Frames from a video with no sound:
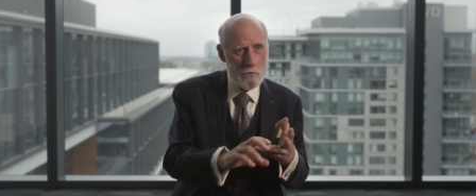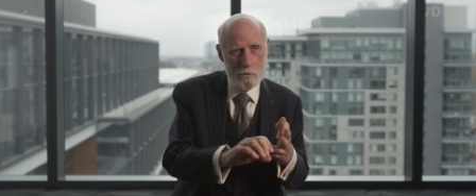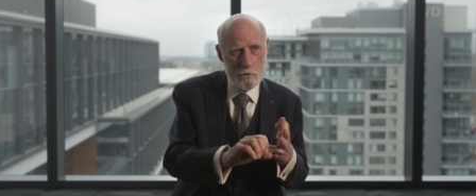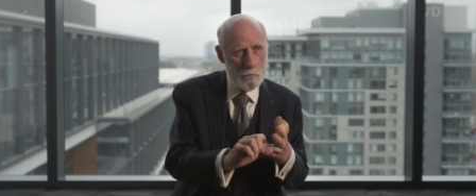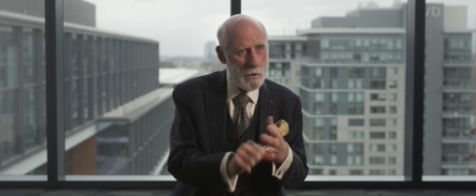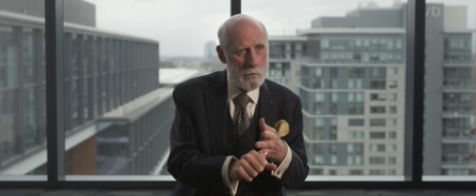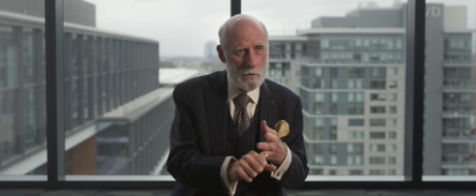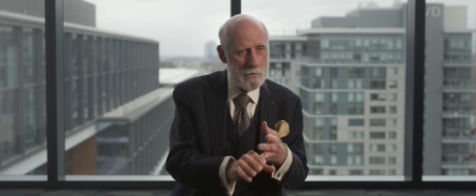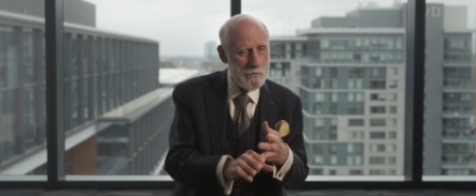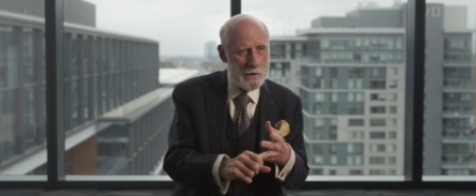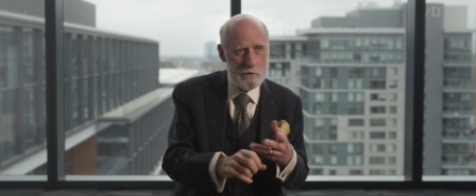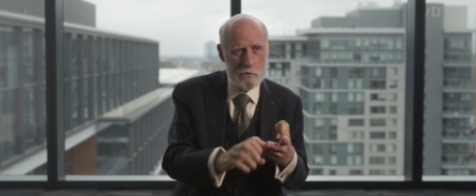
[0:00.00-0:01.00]
or Department
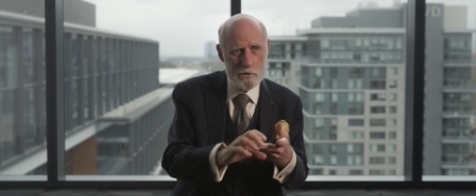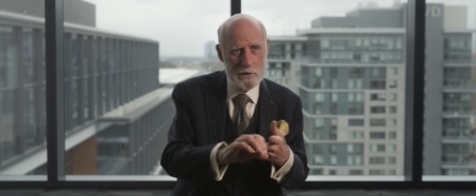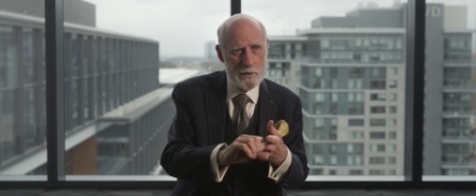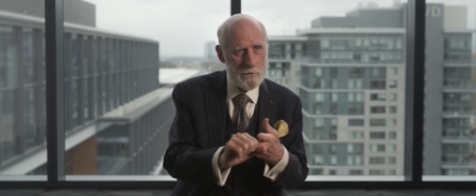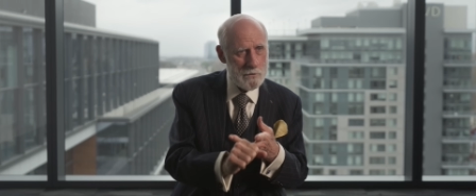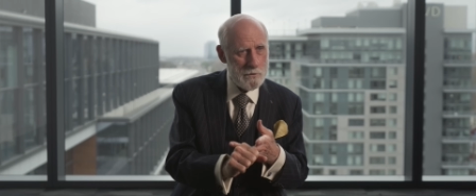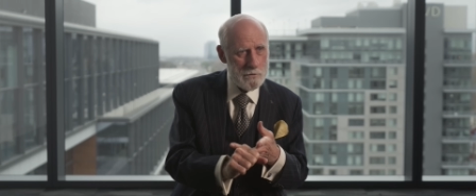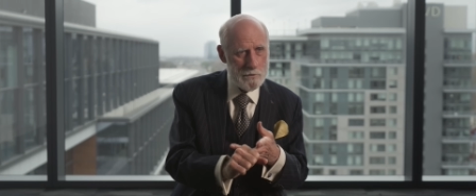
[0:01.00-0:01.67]
of Energy or